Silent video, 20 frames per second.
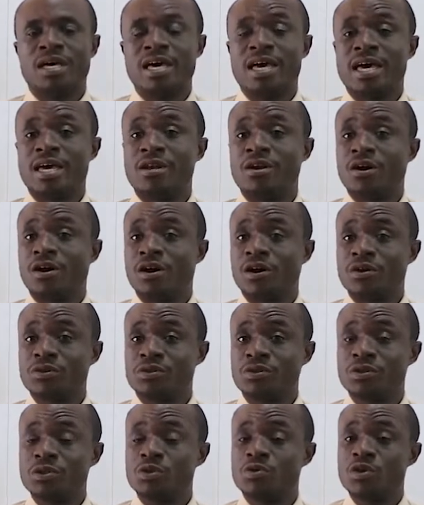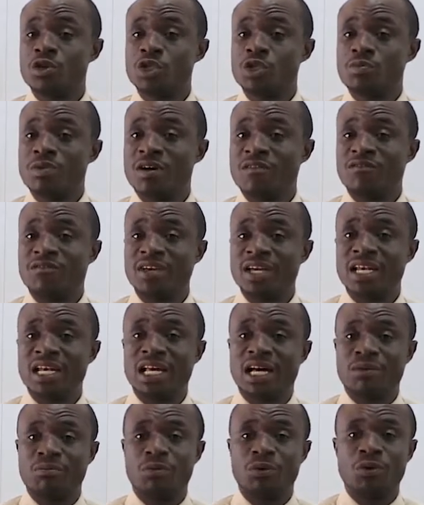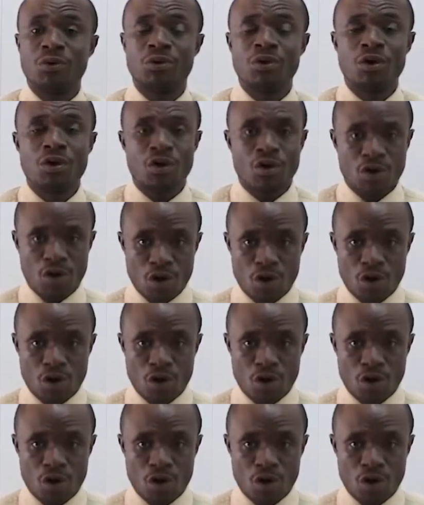and also it's going to be available on my